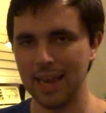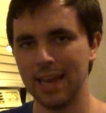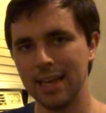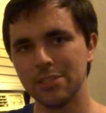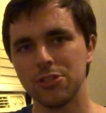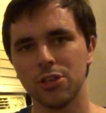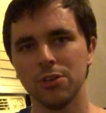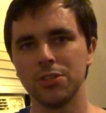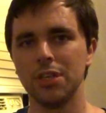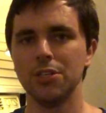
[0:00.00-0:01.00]
getting into
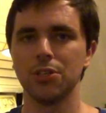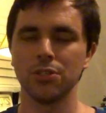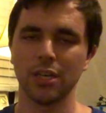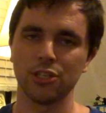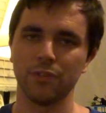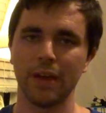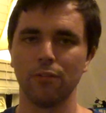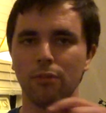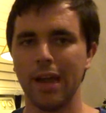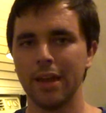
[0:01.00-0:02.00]
turns easier is actually if
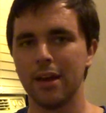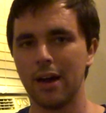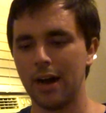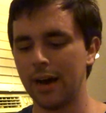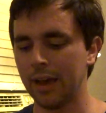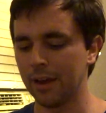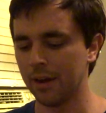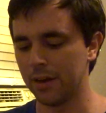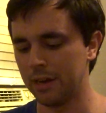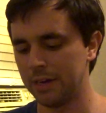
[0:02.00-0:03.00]
I ran a
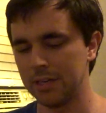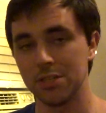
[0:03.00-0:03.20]
higher uh,